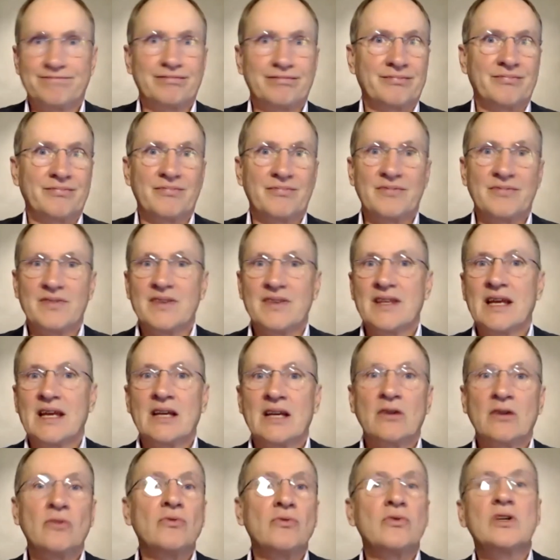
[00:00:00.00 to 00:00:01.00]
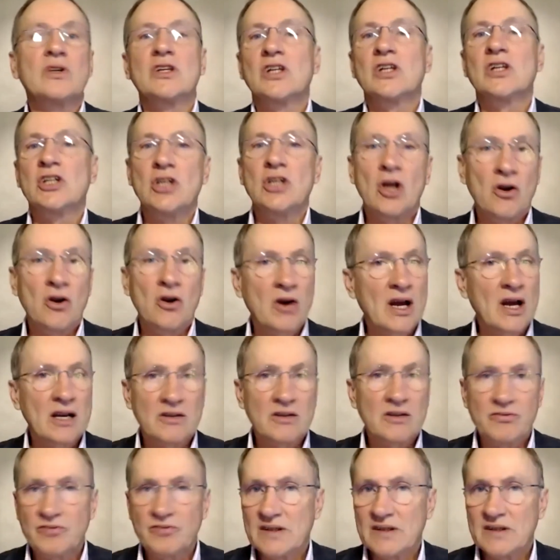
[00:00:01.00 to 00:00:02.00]
they don't really know how to
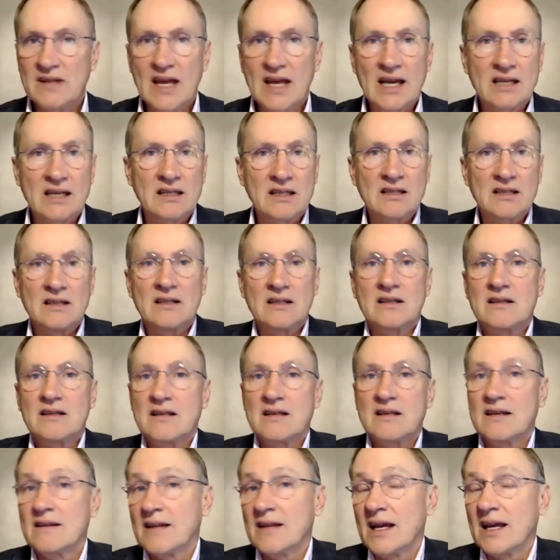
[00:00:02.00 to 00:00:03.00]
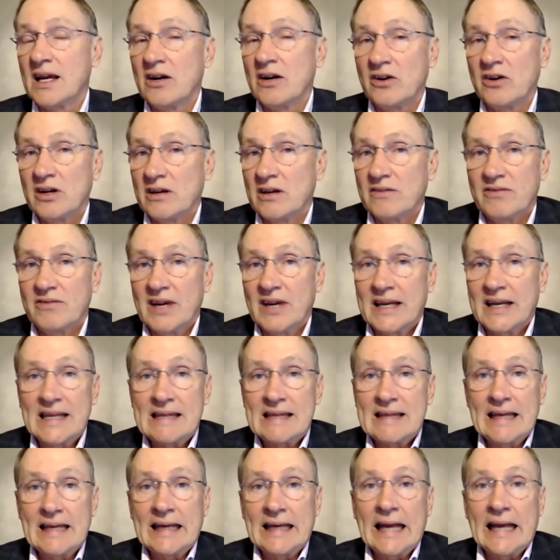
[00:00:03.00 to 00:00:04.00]
fit that into the area of
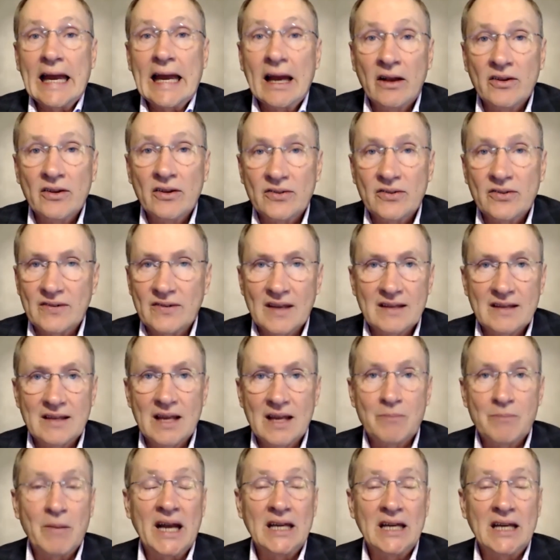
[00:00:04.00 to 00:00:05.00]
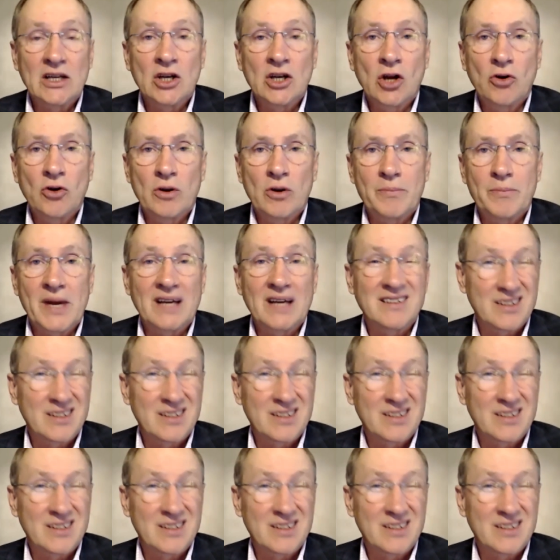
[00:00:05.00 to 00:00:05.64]
anything else that they might know about,